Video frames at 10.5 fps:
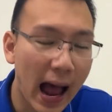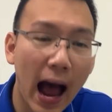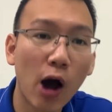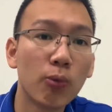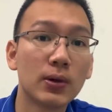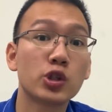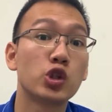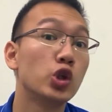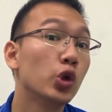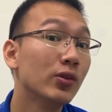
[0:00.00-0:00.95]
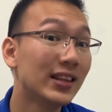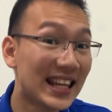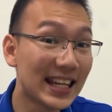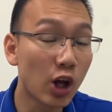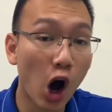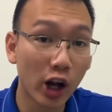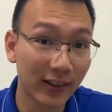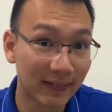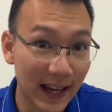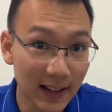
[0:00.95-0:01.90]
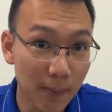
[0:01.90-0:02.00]
how much you need on a
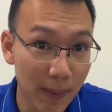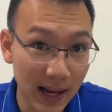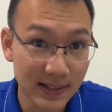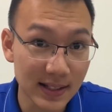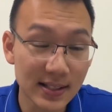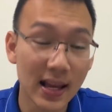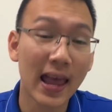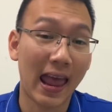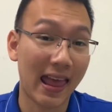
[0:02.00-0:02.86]
daily basis,